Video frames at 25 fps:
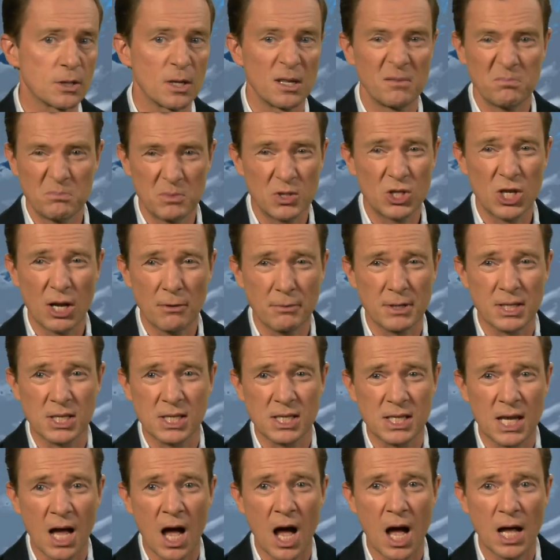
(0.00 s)
So it generally
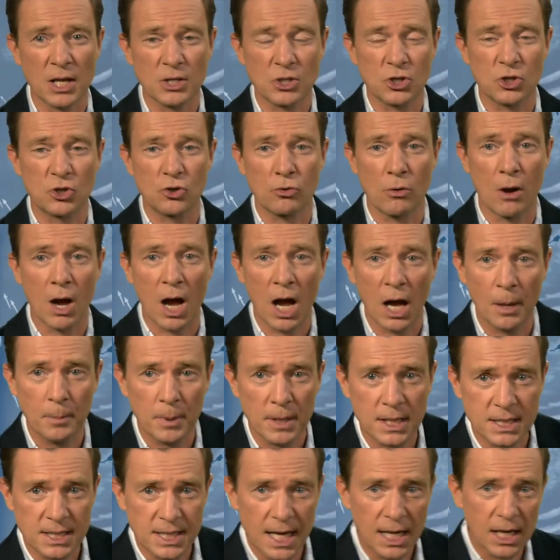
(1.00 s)
starts dry,
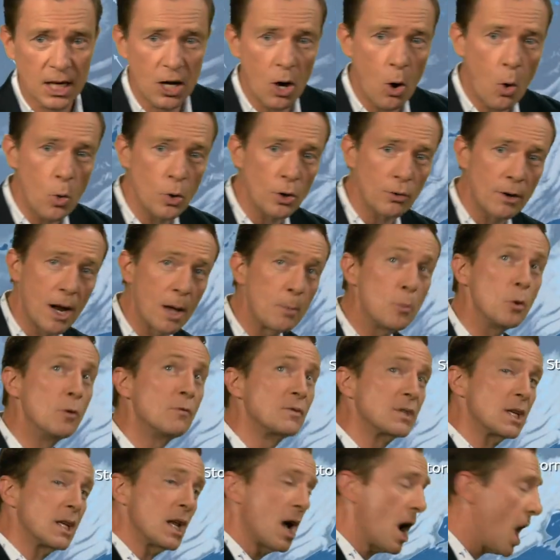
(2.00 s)
but as that colder air
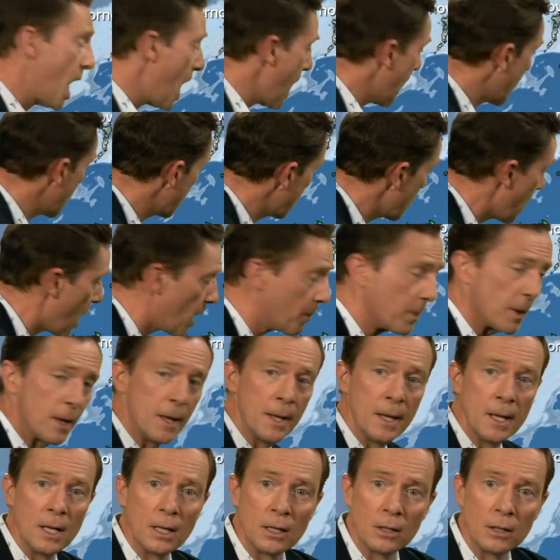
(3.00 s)
moves in higher up,